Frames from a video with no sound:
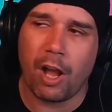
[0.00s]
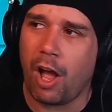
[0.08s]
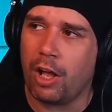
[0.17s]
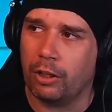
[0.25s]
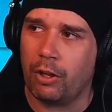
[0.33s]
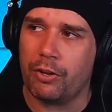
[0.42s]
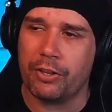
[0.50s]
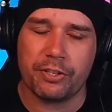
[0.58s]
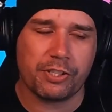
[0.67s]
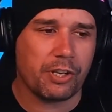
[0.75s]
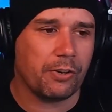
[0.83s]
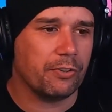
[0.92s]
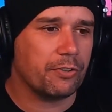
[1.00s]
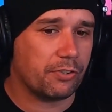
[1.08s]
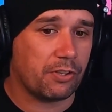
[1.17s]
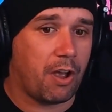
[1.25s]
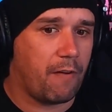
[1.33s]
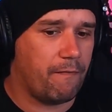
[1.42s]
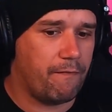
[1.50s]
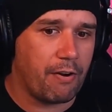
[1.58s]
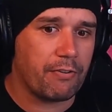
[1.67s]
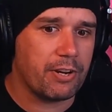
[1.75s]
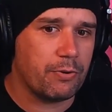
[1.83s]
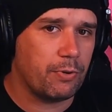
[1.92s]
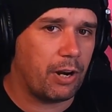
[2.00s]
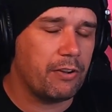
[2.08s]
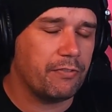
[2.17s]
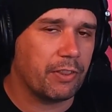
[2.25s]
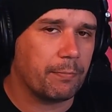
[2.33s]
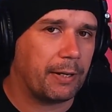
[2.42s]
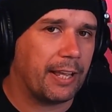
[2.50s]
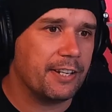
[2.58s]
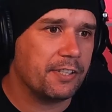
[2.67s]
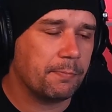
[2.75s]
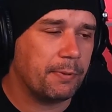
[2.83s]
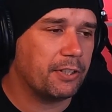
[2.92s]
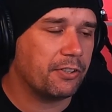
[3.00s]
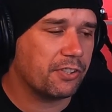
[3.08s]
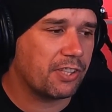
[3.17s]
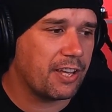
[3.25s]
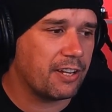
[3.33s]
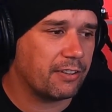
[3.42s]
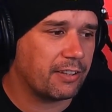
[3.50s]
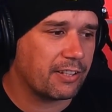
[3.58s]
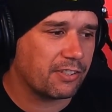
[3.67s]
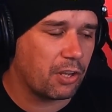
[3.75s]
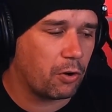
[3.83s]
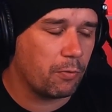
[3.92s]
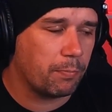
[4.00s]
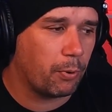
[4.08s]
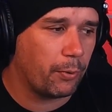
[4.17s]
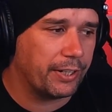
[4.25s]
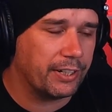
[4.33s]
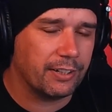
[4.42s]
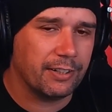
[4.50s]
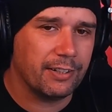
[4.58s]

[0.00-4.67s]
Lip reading: a lot of the songs are very all over the place because that's the whole point.